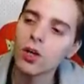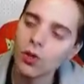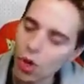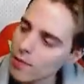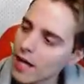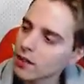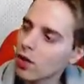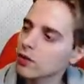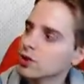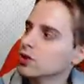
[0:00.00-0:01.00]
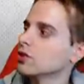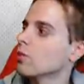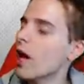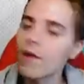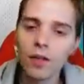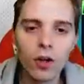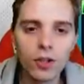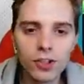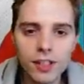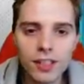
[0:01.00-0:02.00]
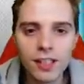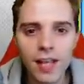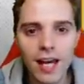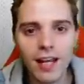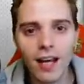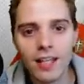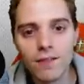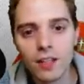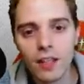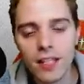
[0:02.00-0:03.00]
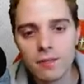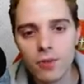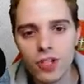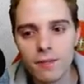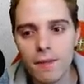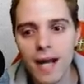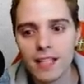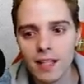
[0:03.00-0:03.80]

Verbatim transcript: Crobat codes, whatever codes you need, and uh, even the latest booster packs.